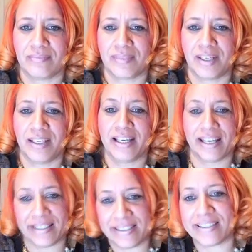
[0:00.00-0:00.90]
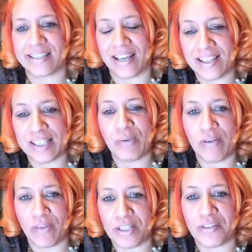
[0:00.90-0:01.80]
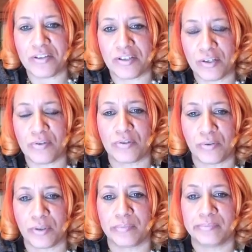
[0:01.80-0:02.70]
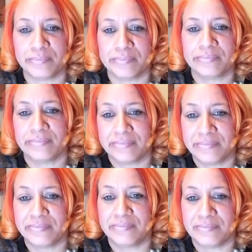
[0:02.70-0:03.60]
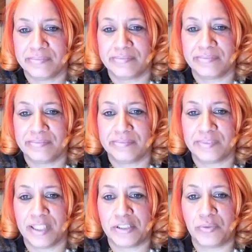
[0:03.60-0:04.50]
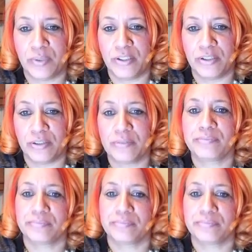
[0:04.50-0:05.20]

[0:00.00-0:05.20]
Yes, Colleen, we have another snowstorm. Yes, we do.